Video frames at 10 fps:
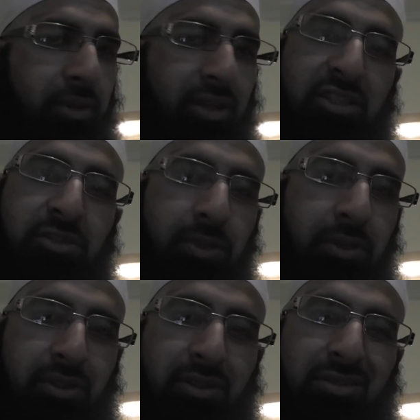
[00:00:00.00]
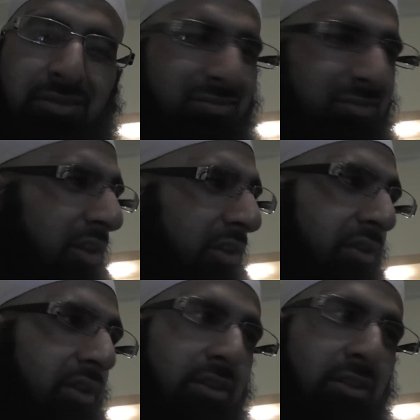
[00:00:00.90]
about the experience. Not
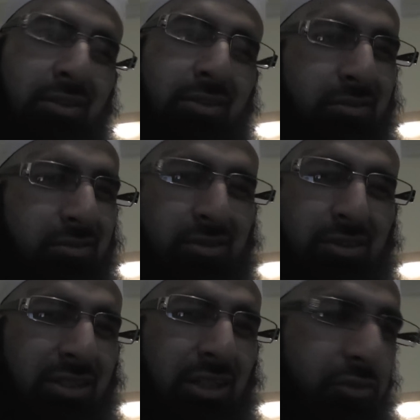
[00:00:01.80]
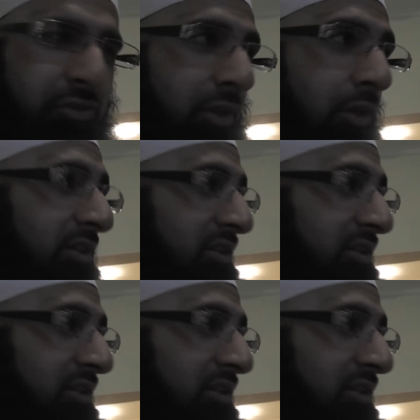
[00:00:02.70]
even a selfie. Oh,